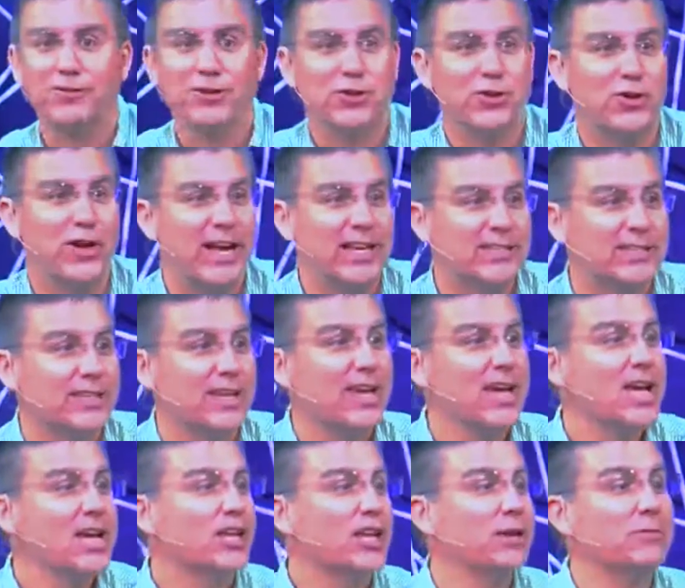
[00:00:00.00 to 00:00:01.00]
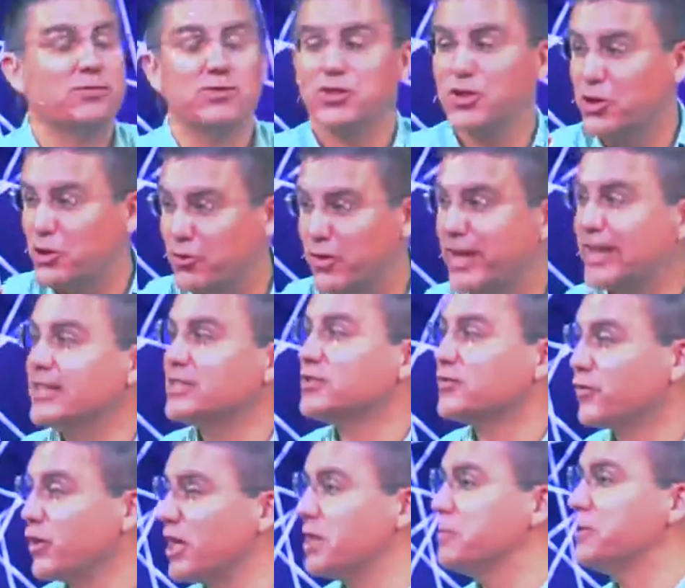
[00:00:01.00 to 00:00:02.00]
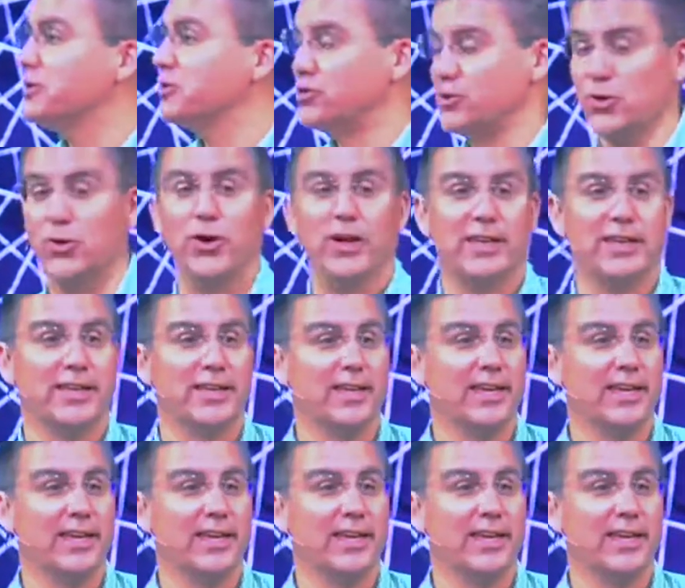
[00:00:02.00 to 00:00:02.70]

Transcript: to Christ comes the greatest freedom and joy.